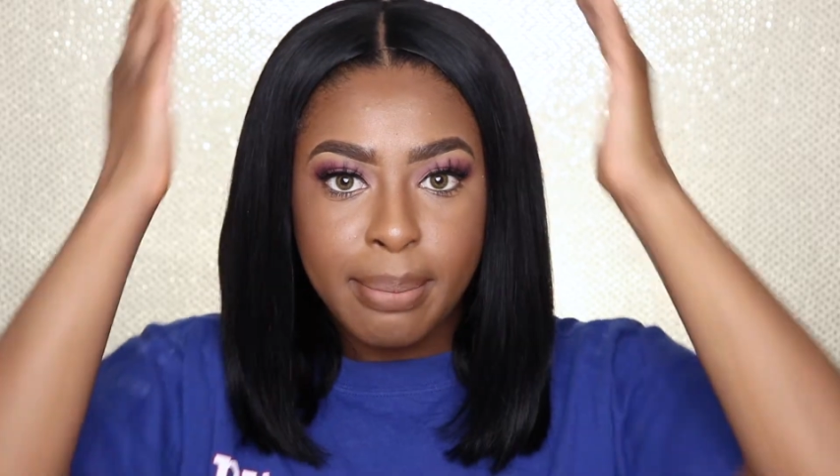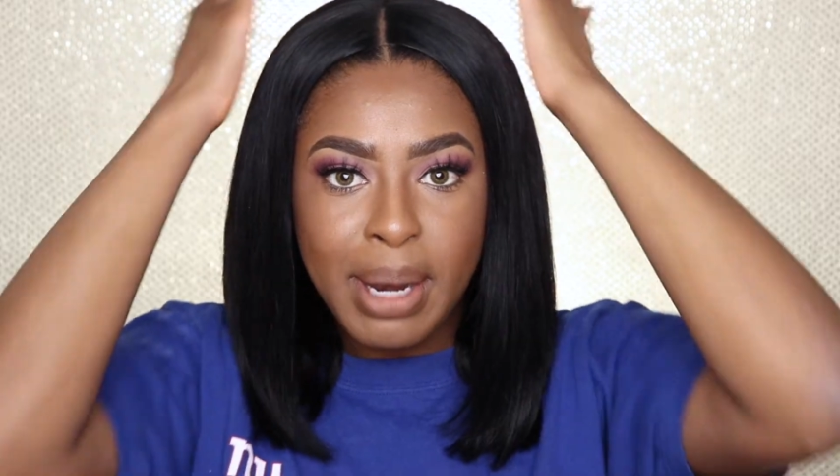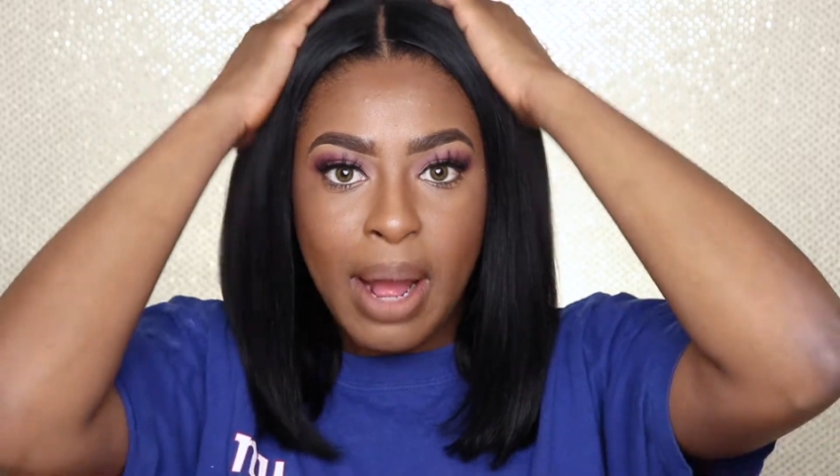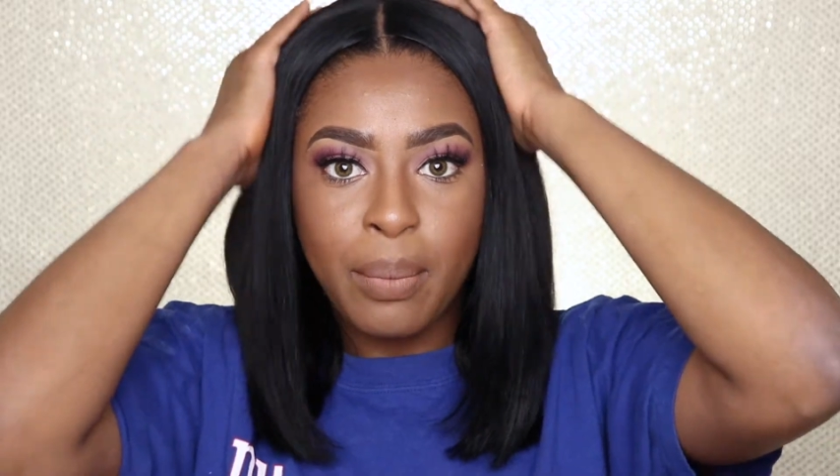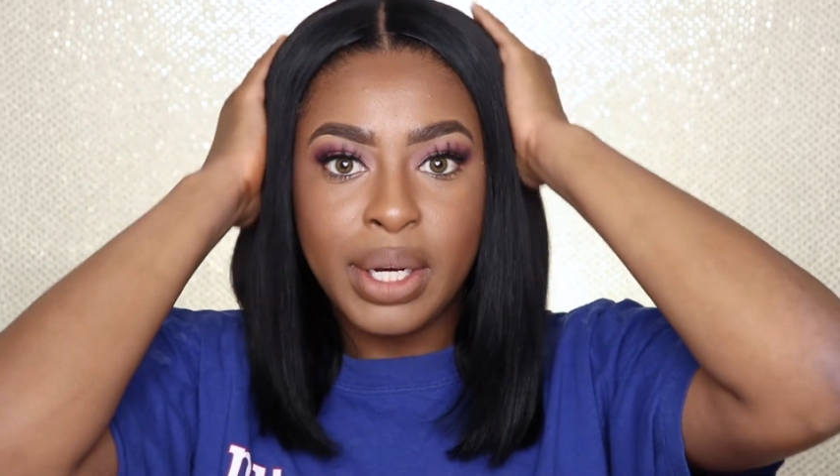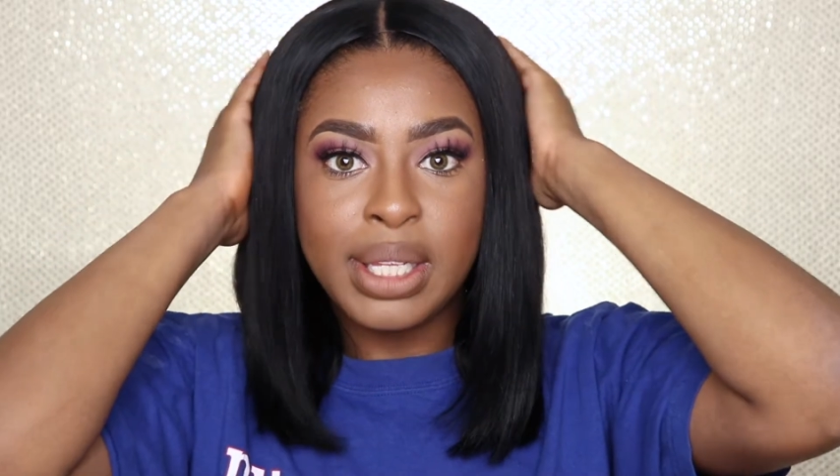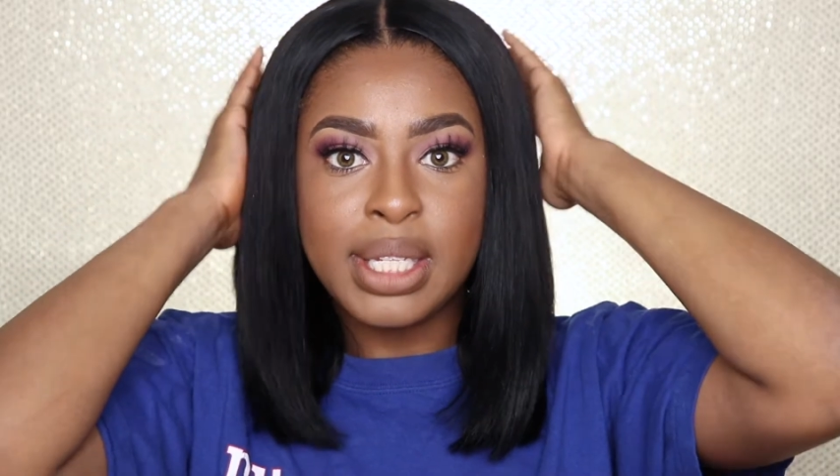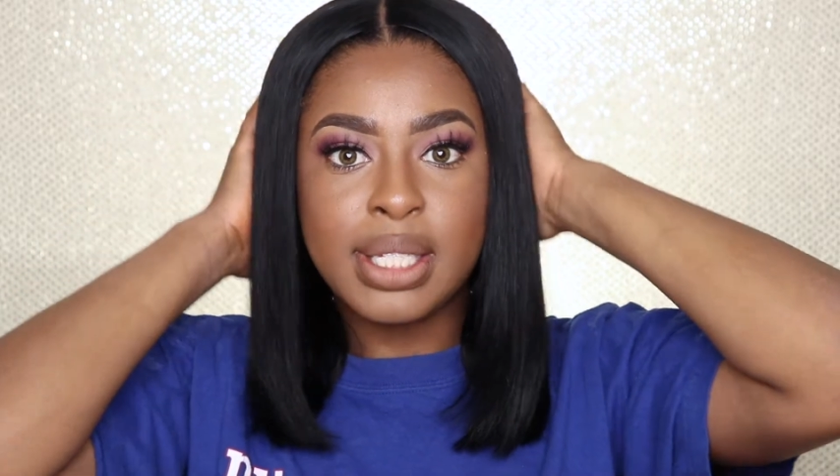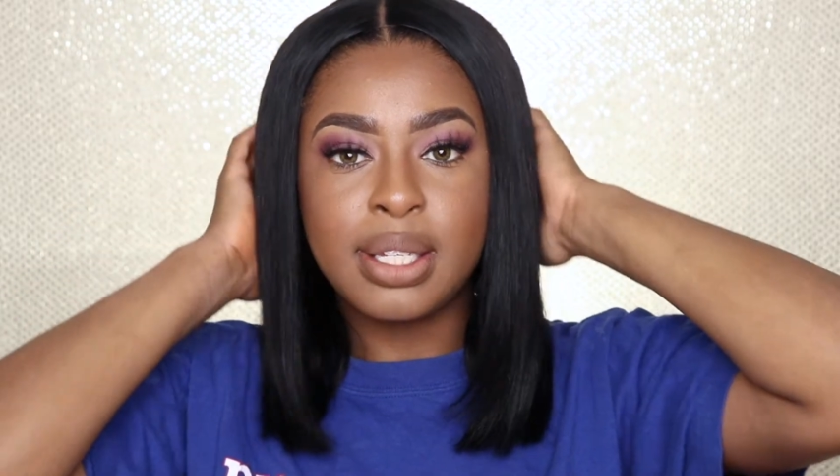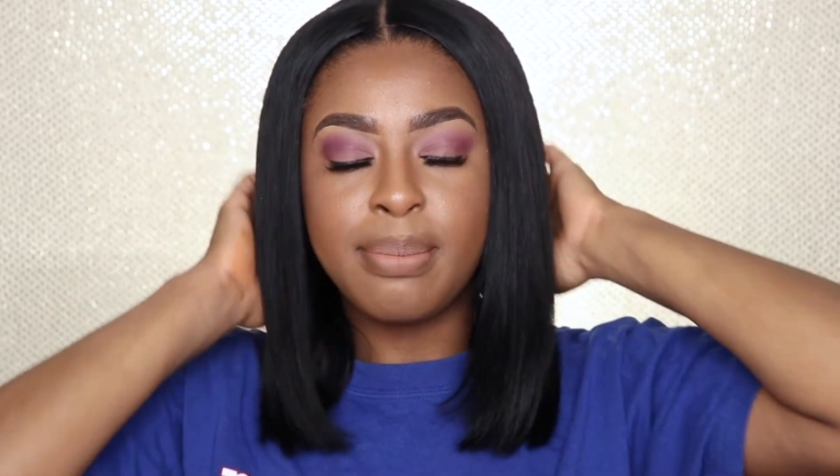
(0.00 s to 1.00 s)
But I wanted
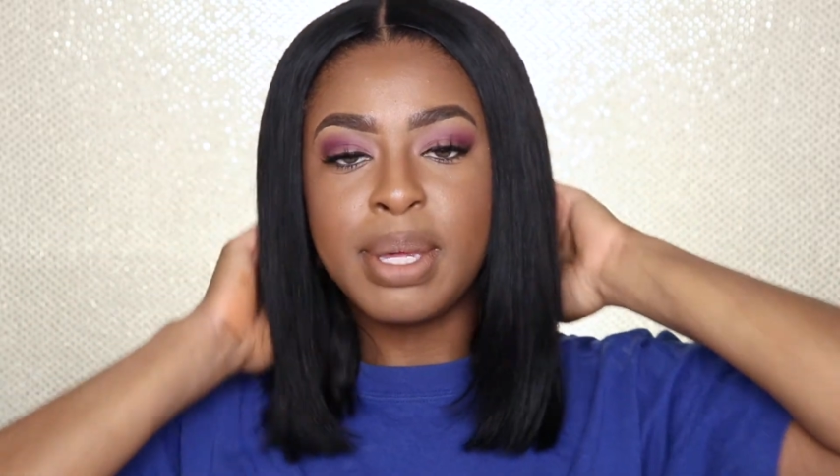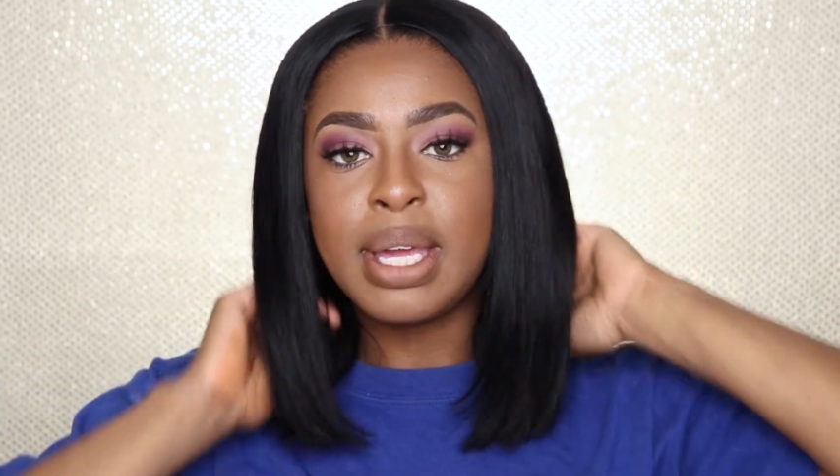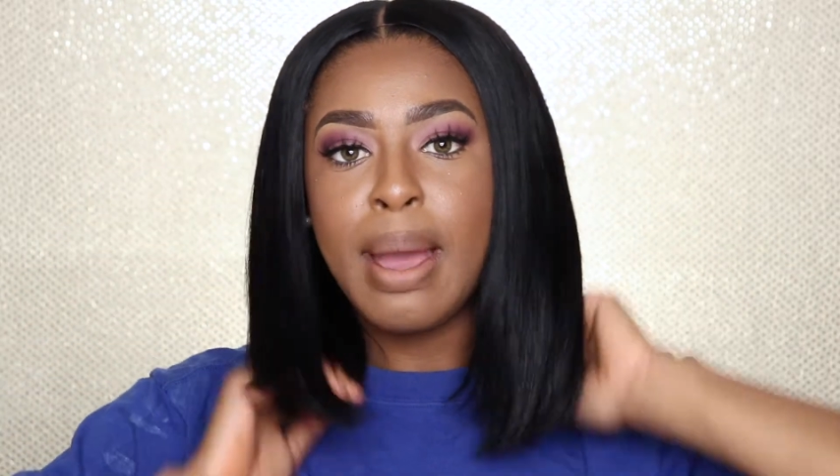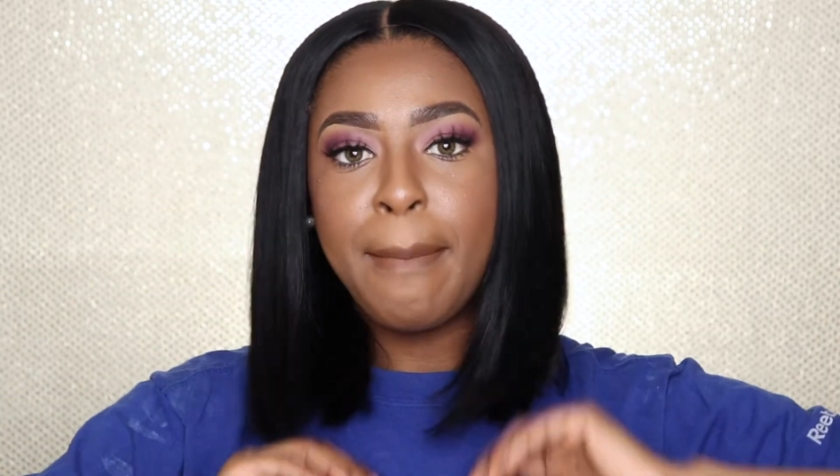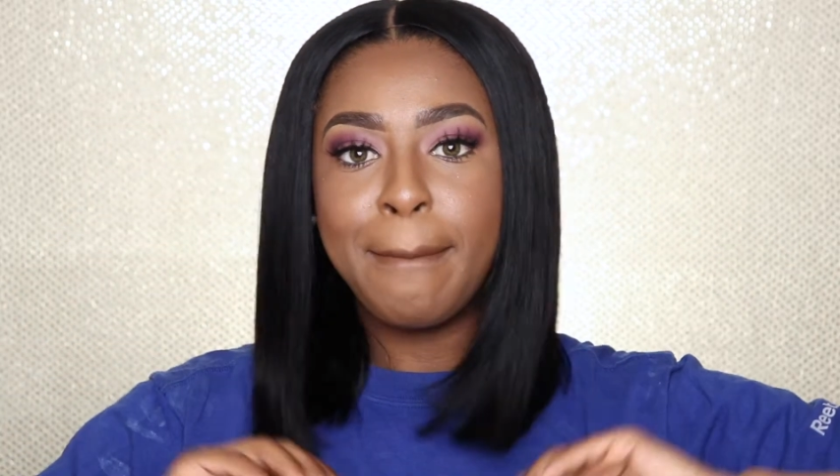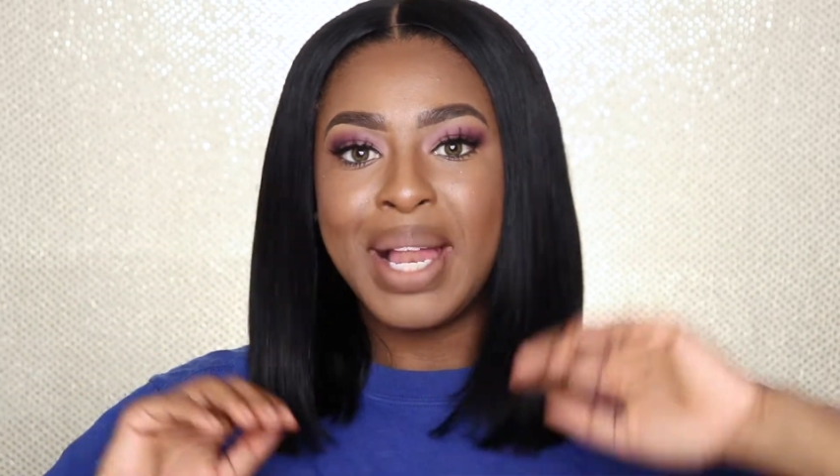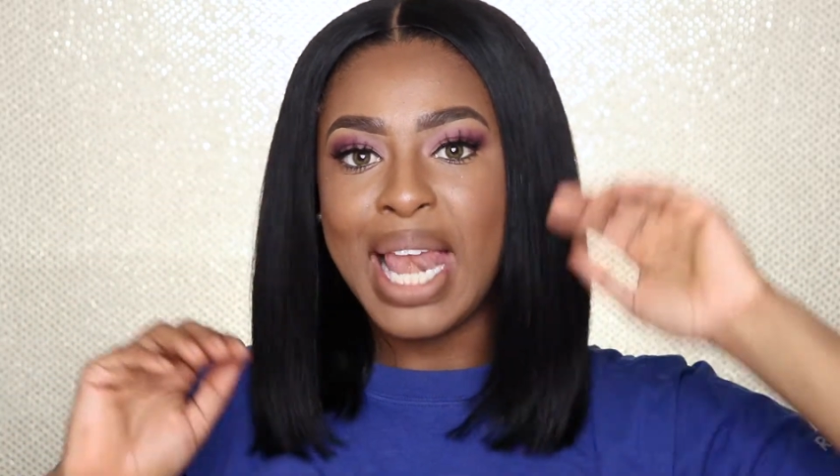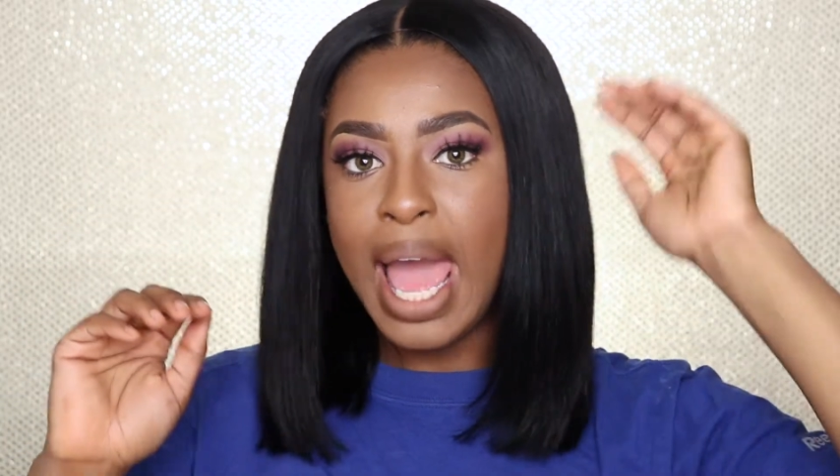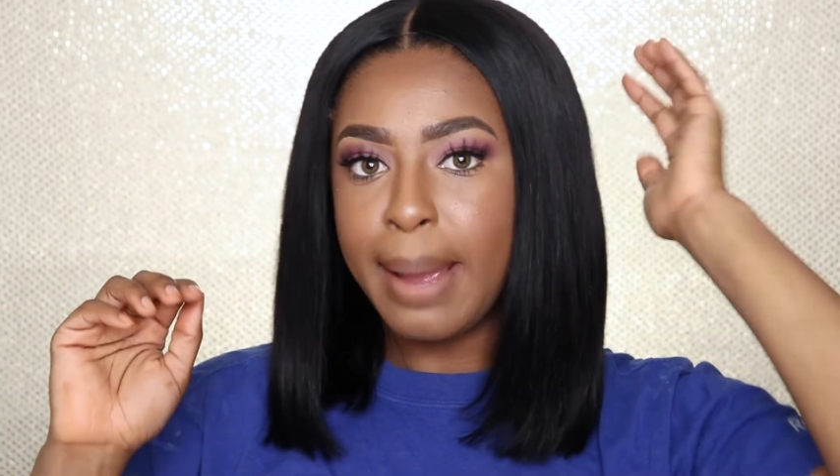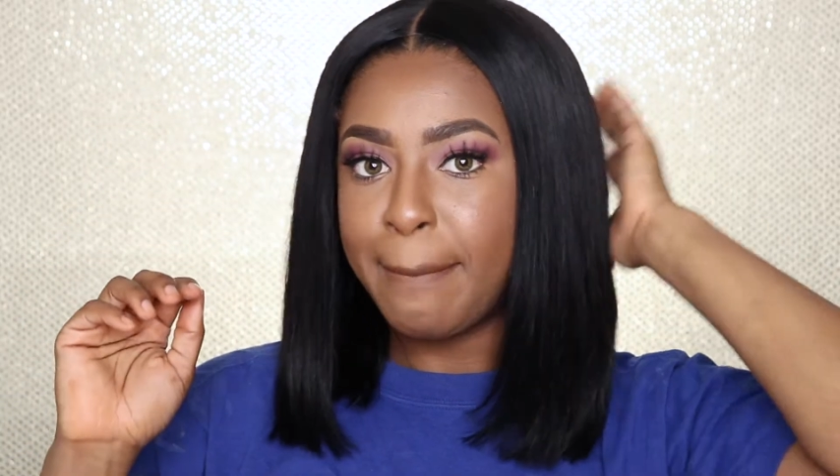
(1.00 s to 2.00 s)
this to be
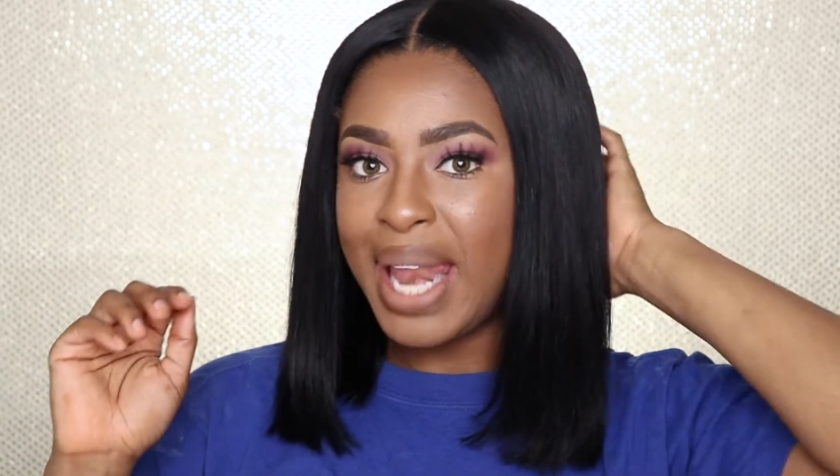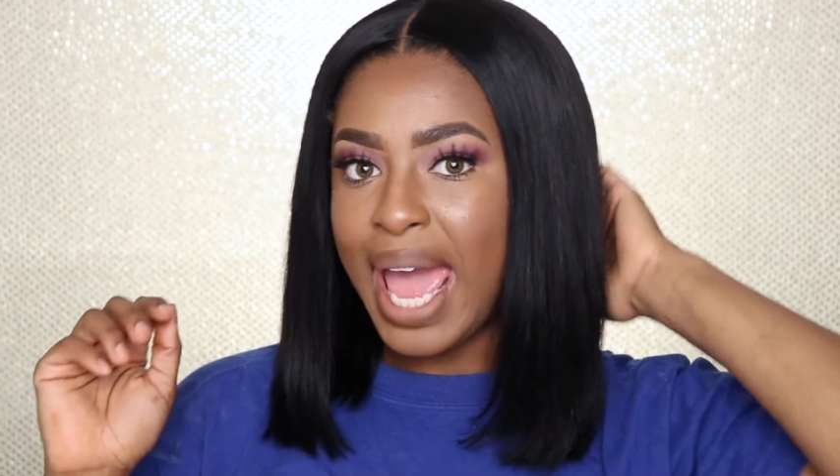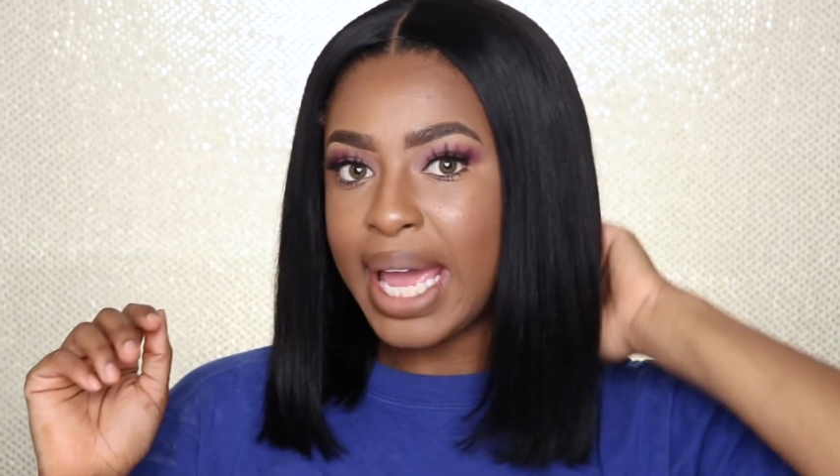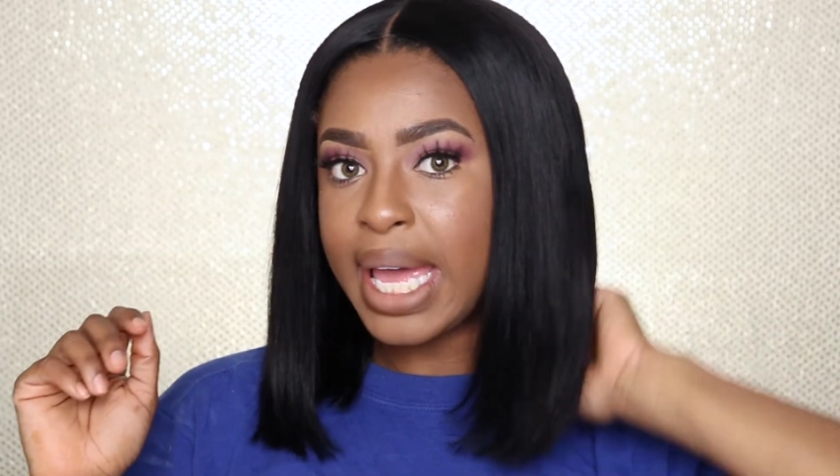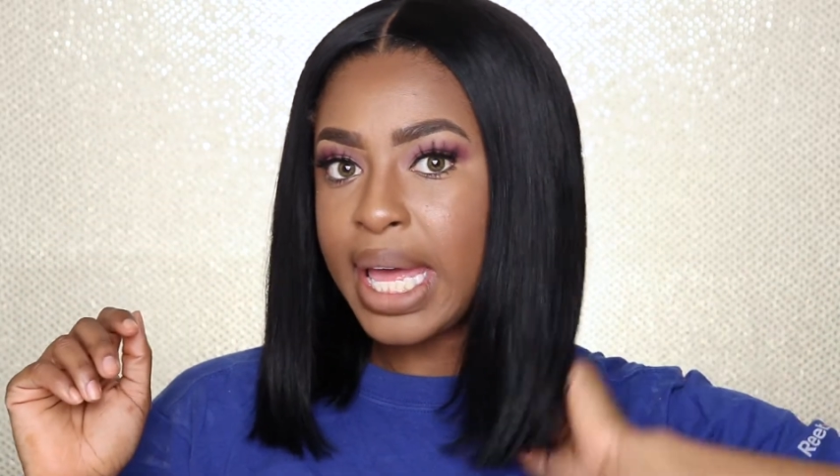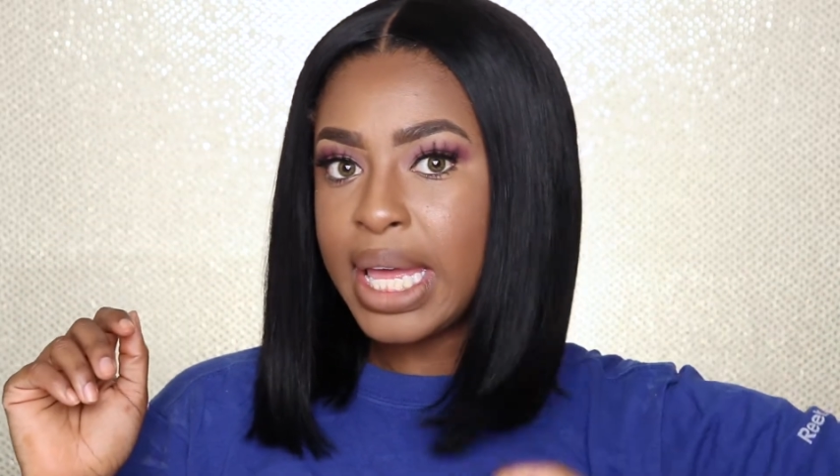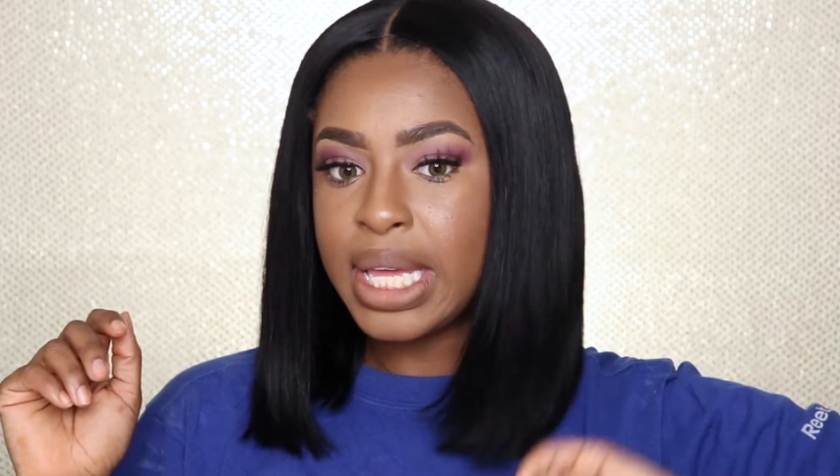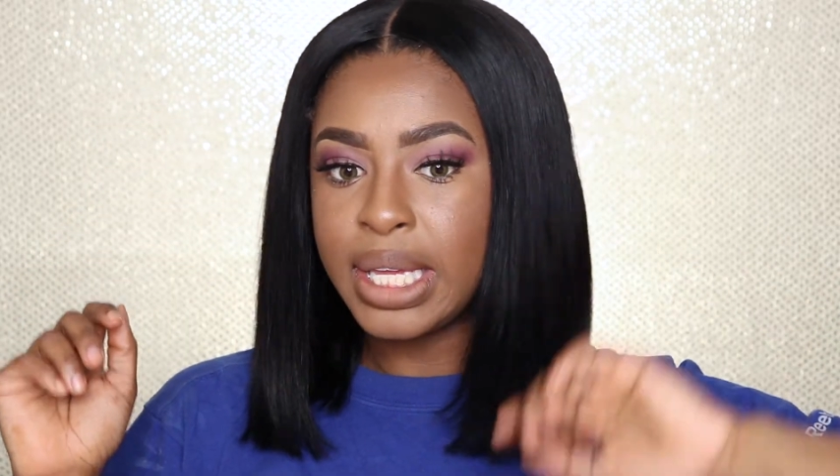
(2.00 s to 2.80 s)
black black.